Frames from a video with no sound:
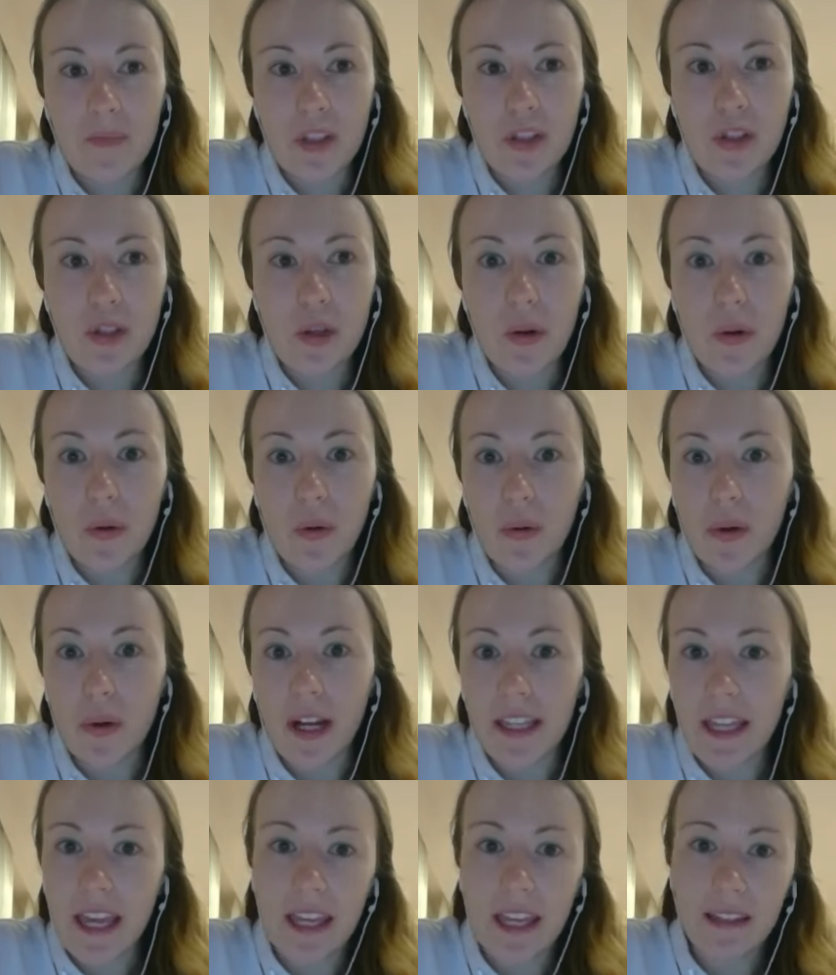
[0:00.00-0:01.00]
So
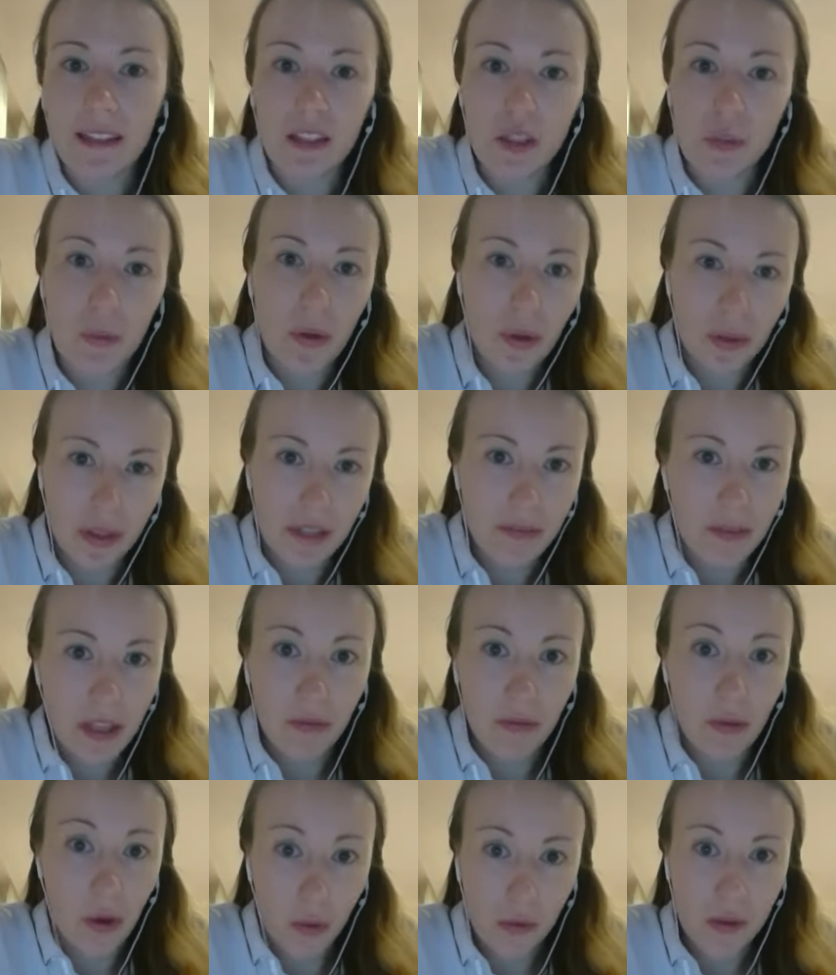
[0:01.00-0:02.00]
again, the sport
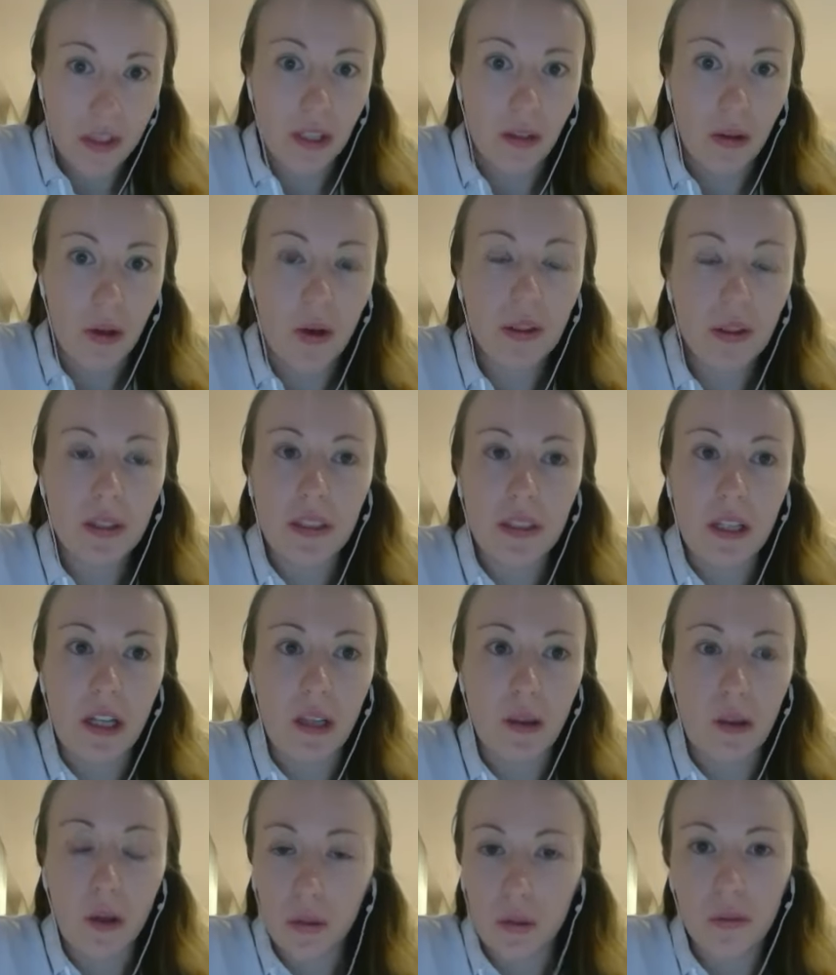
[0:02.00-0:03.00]
evolves a lot
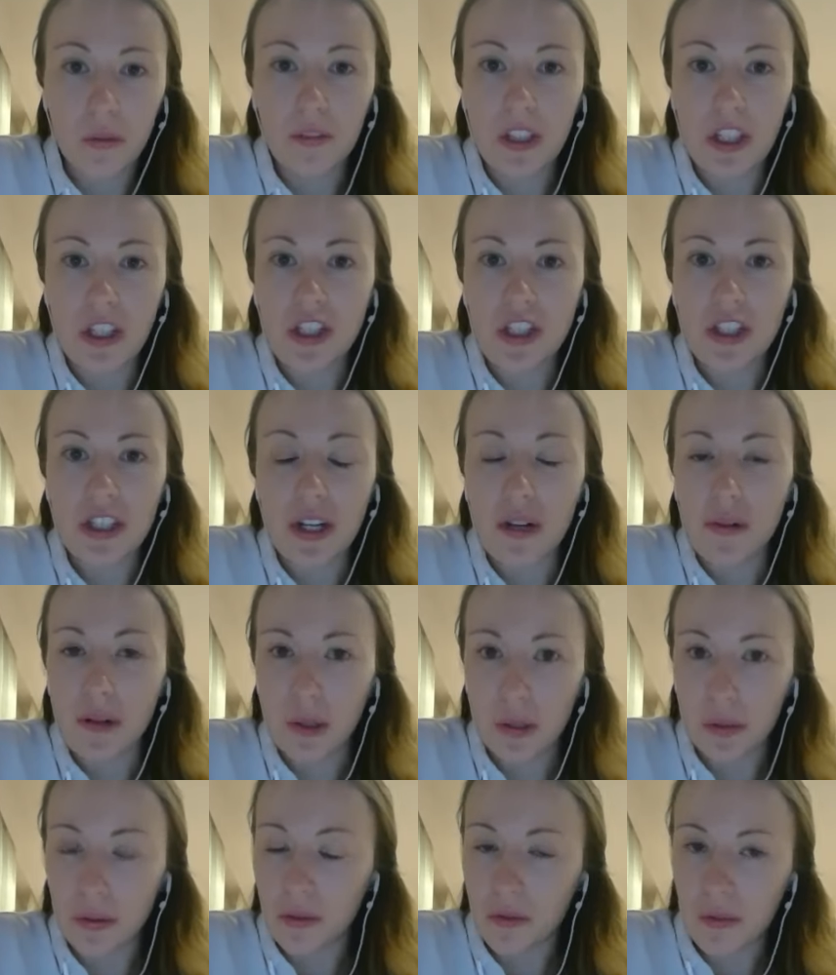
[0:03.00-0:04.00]
of digital, a
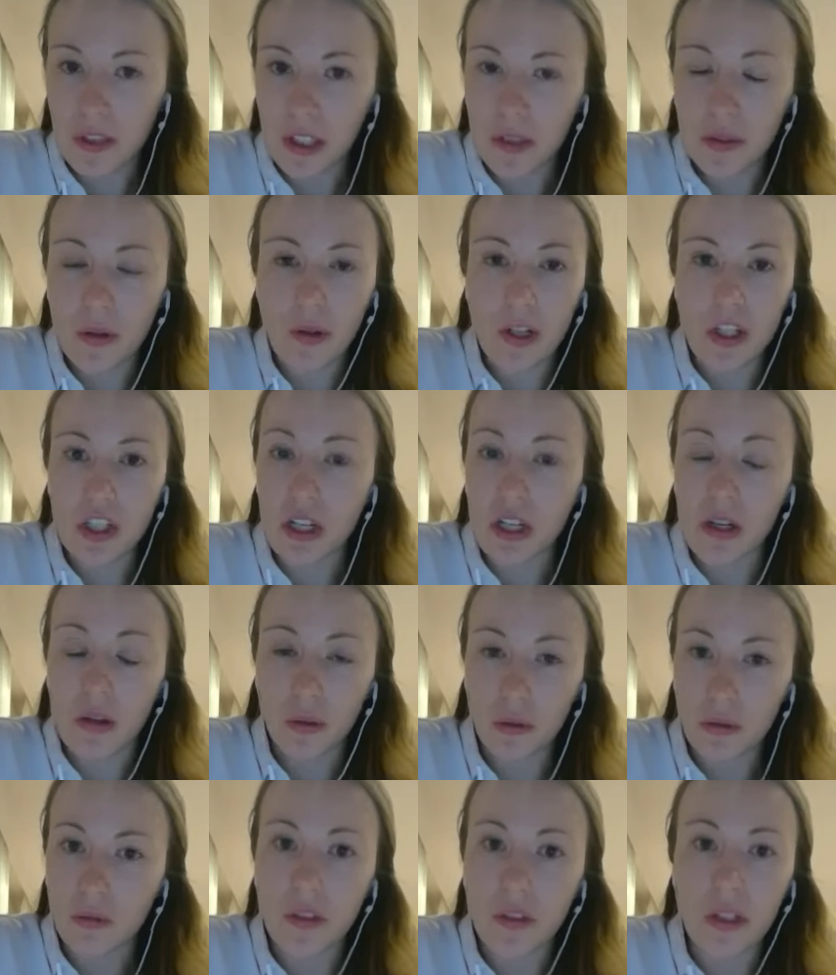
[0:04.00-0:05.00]
lot of technology, a
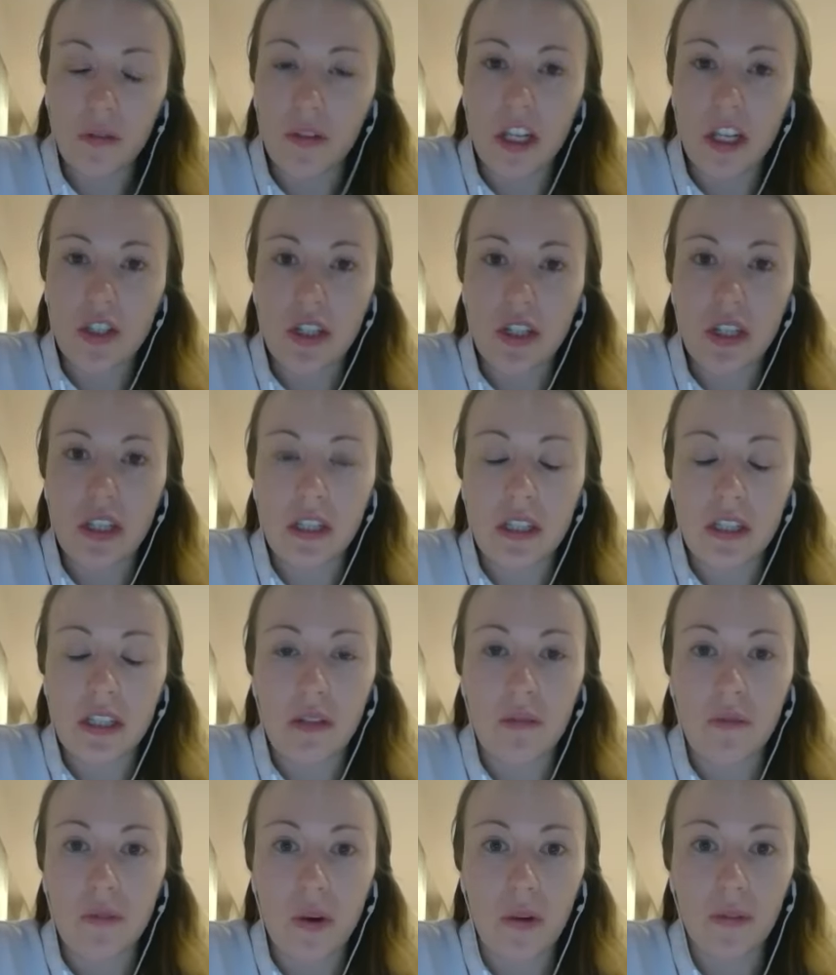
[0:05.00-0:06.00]
lot of innovation is
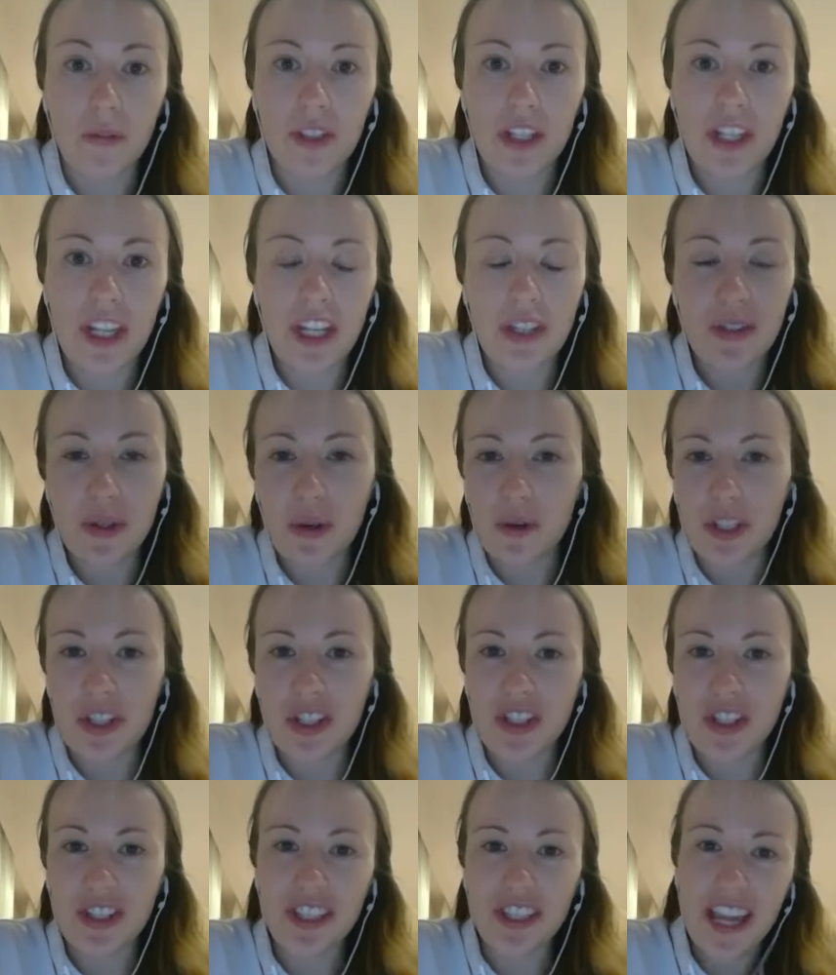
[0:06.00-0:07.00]
involved in it. So
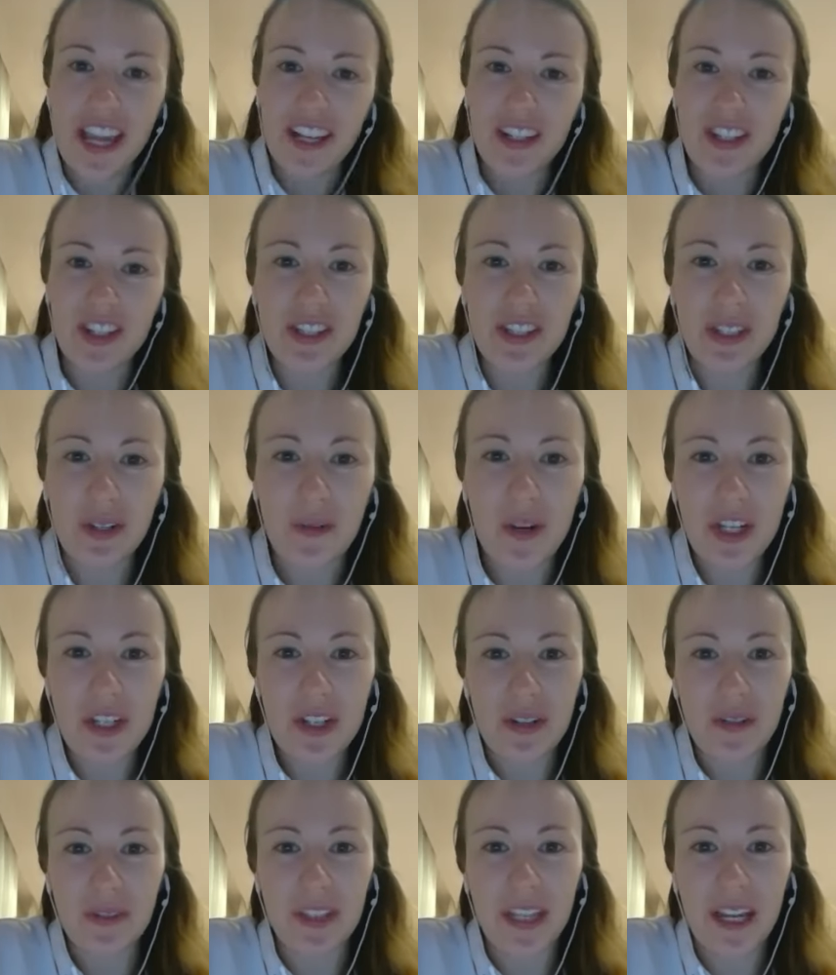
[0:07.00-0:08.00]
it's, yeah, just a
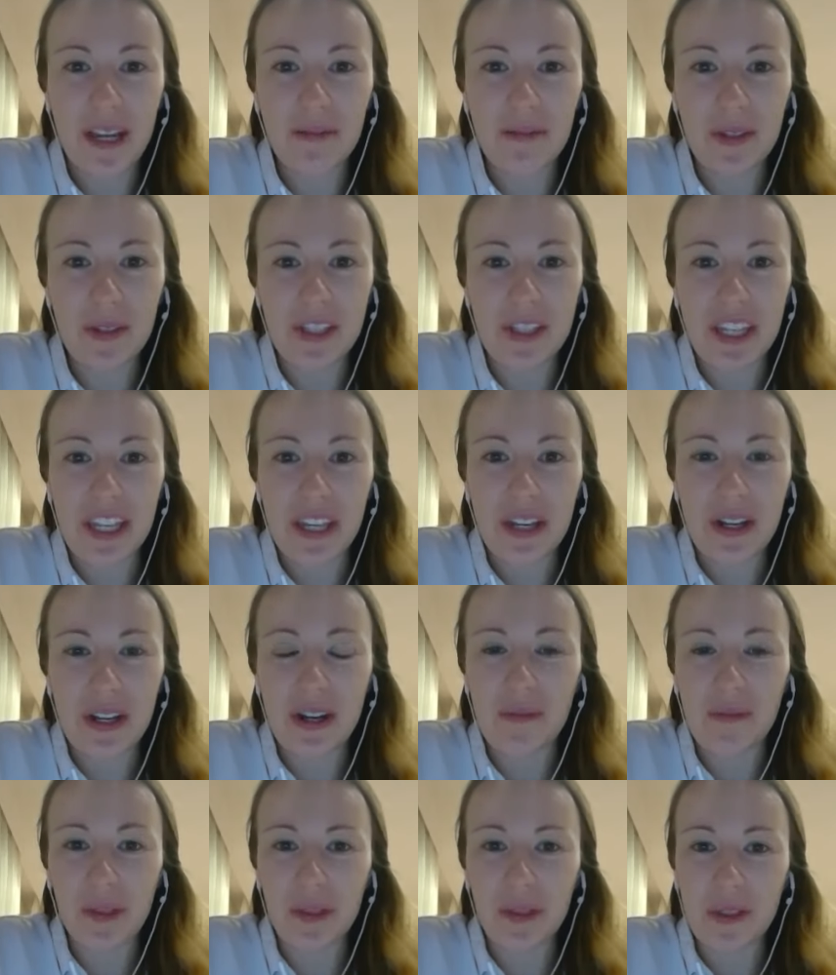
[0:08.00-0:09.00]
question of time to see
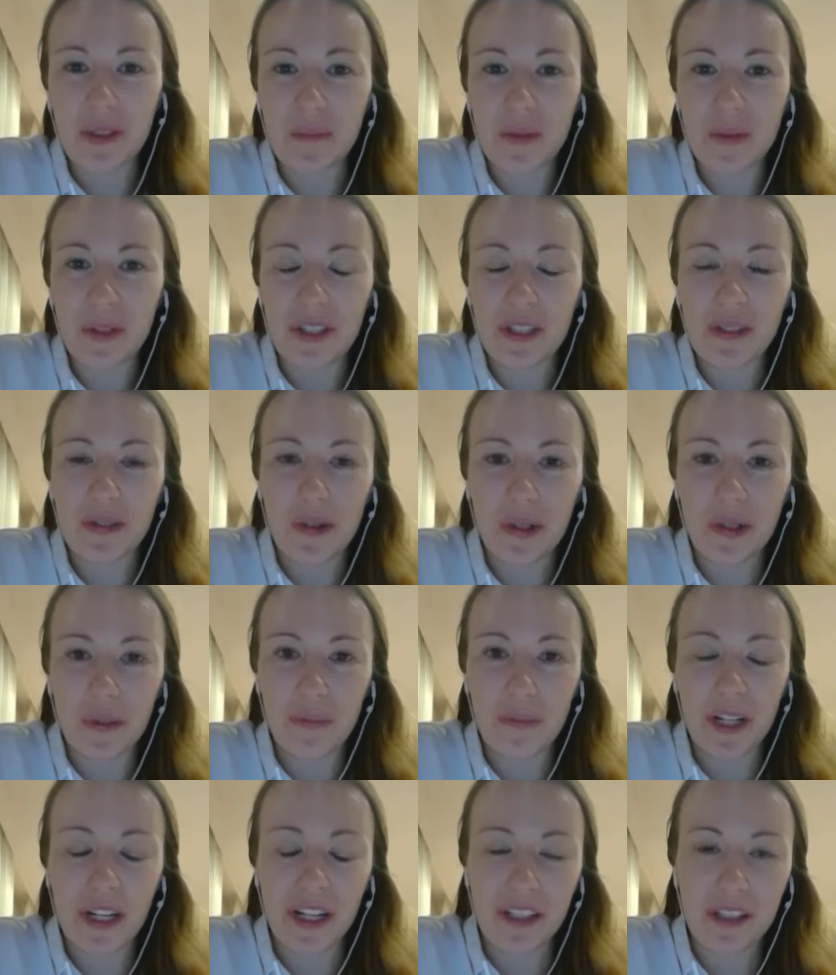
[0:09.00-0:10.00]
what the sport is going to
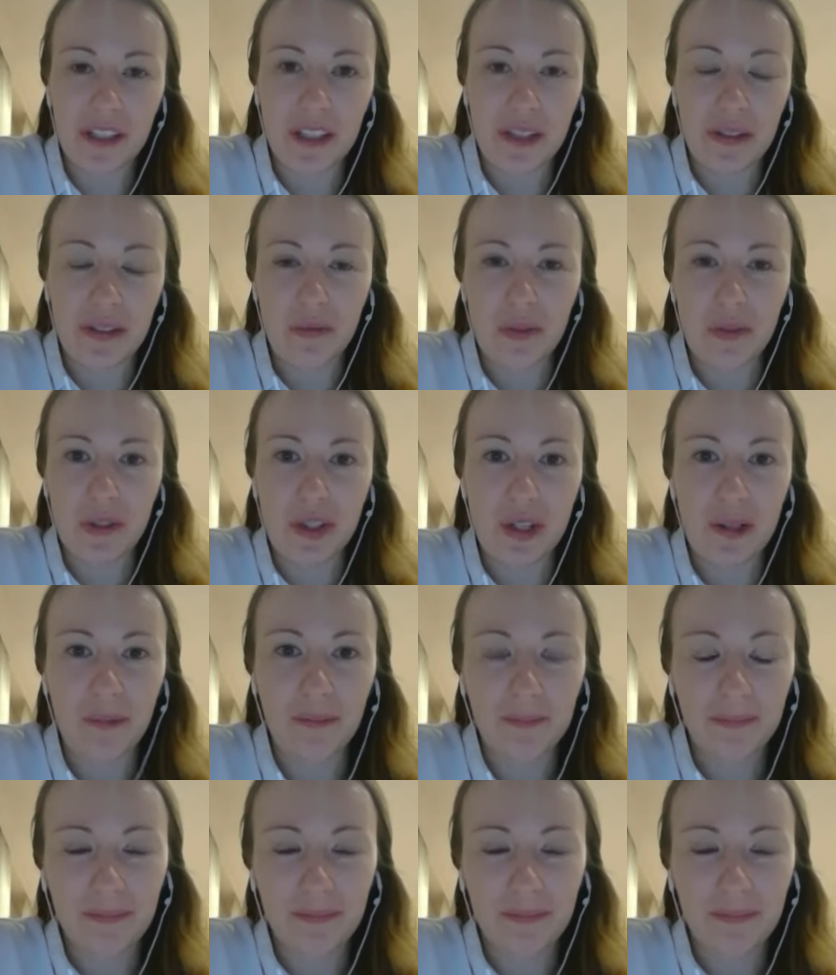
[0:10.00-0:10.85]
bring us in the future.